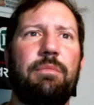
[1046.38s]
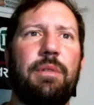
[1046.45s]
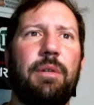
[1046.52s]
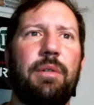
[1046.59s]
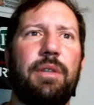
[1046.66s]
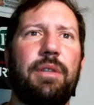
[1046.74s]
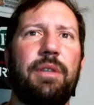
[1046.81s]

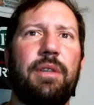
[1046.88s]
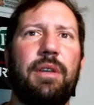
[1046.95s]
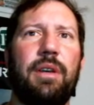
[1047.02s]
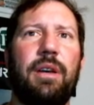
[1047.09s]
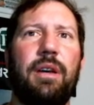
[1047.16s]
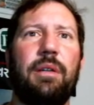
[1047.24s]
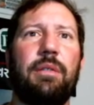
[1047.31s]
but with
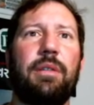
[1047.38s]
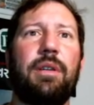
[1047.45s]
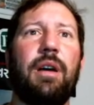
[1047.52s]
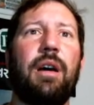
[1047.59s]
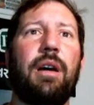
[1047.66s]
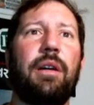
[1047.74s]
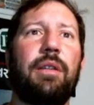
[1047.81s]

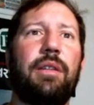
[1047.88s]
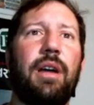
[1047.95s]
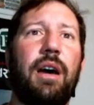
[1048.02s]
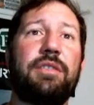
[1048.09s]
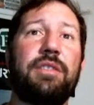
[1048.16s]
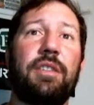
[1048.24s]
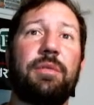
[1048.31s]

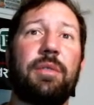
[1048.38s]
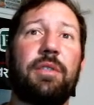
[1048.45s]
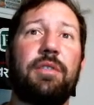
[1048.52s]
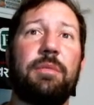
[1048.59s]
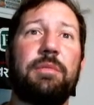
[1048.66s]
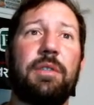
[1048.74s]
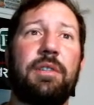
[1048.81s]
not just with
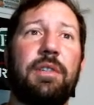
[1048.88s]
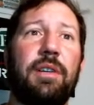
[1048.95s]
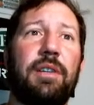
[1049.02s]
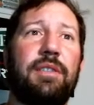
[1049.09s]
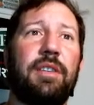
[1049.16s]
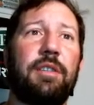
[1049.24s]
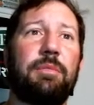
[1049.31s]

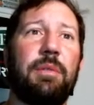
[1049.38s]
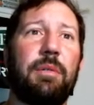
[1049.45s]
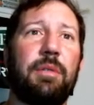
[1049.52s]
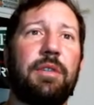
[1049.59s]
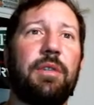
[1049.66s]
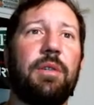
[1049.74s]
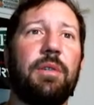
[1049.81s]
cryptocurrencies, but
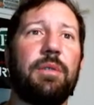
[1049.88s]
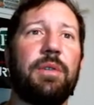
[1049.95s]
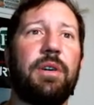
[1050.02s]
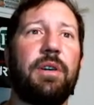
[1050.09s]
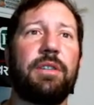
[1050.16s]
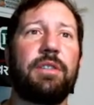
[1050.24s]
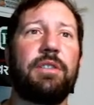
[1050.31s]
with cold
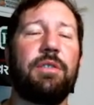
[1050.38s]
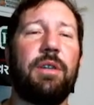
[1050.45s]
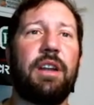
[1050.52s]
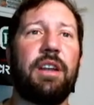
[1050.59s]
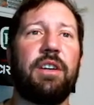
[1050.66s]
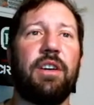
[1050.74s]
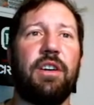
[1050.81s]
hard
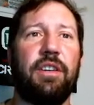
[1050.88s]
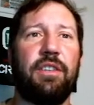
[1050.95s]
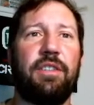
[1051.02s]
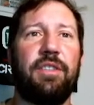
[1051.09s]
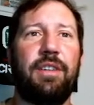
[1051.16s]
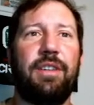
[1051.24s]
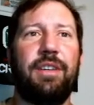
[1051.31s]
credit
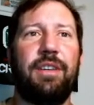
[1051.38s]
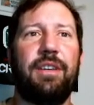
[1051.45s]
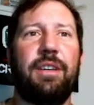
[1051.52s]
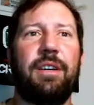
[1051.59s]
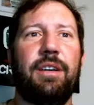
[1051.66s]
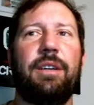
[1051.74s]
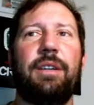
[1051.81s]
cards.
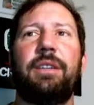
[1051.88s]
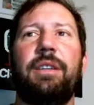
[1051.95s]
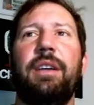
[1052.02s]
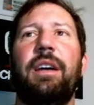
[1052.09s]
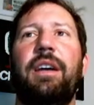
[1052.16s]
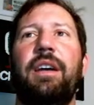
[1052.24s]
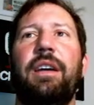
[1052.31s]

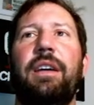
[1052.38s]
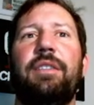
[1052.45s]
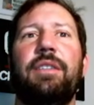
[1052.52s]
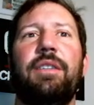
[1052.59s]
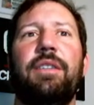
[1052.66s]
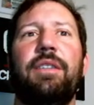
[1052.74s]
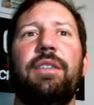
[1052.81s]
Okay,
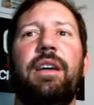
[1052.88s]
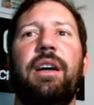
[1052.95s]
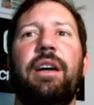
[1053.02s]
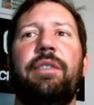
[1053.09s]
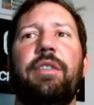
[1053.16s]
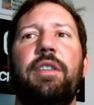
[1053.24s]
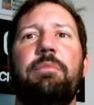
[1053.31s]
so they
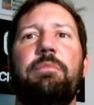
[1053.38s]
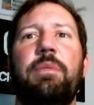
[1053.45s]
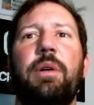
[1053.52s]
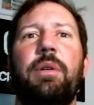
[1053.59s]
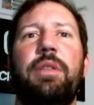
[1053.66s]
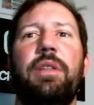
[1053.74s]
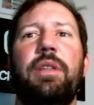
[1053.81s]
offer
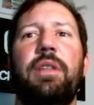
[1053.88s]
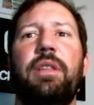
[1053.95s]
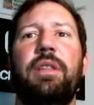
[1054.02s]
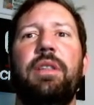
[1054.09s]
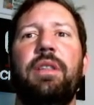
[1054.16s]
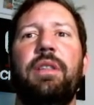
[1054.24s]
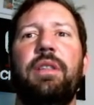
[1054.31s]
both
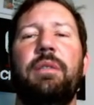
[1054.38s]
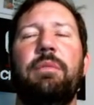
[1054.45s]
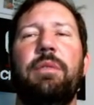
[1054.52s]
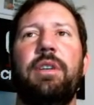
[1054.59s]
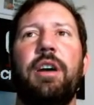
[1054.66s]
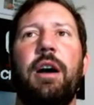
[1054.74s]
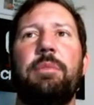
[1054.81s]

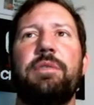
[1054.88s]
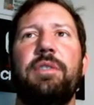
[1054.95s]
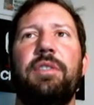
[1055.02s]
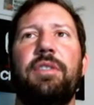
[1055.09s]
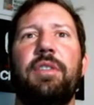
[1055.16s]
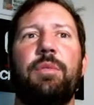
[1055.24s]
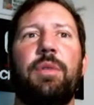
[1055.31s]
the
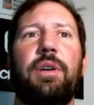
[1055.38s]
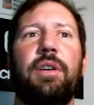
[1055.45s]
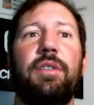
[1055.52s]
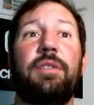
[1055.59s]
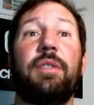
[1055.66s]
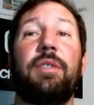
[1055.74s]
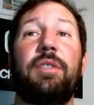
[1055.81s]
options as well.
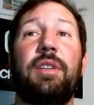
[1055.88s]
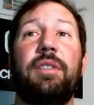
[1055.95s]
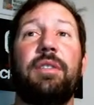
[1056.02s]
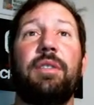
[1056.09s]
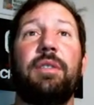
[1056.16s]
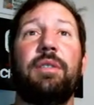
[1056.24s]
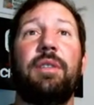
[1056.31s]
So
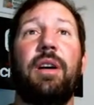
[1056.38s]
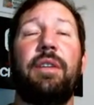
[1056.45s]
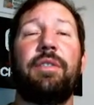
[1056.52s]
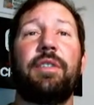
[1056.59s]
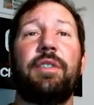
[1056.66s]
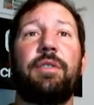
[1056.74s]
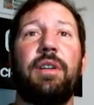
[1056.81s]
Sentinel
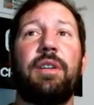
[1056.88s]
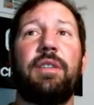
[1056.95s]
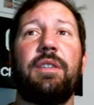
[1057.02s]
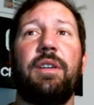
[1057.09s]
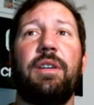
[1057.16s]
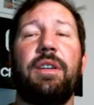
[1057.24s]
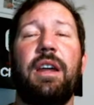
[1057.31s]
offers credit
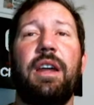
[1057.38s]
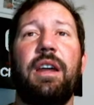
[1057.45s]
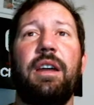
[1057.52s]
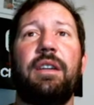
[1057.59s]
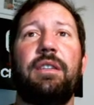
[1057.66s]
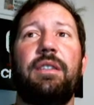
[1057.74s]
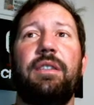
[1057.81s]
card
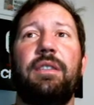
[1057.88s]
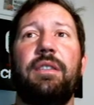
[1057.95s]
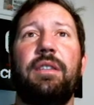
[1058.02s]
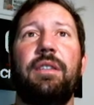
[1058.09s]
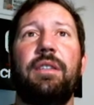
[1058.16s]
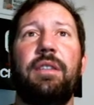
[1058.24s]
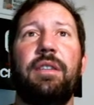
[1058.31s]
and
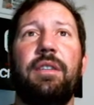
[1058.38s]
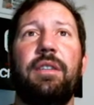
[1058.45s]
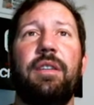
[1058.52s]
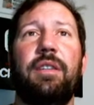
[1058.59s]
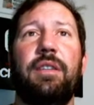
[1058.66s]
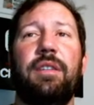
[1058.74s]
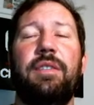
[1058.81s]
the
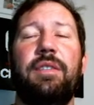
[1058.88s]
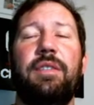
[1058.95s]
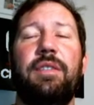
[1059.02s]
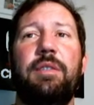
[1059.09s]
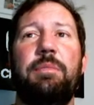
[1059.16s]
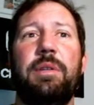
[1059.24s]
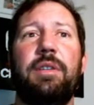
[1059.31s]

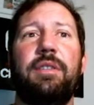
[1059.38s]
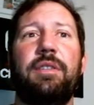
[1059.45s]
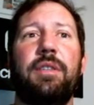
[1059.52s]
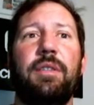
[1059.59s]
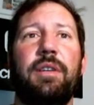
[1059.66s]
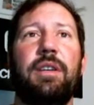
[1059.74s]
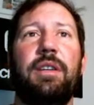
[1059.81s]
DVPN
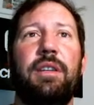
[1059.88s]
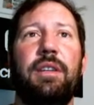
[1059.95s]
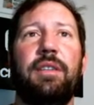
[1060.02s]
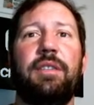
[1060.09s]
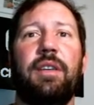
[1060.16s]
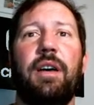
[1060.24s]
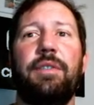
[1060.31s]
token, and
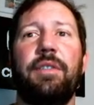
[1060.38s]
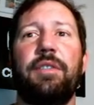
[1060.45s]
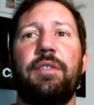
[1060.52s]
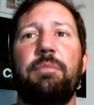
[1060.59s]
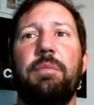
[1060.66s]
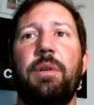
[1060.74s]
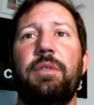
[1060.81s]
this offers
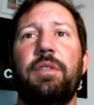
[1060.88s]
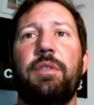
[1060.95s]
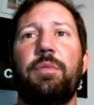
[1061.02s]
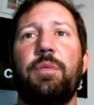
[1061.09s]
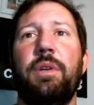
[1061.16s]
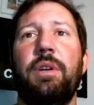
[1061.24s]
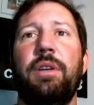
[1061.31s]
both as
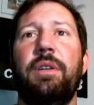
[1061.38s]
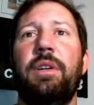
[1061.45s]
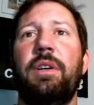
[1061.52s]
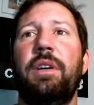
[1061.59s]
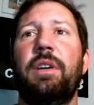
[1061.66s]
well.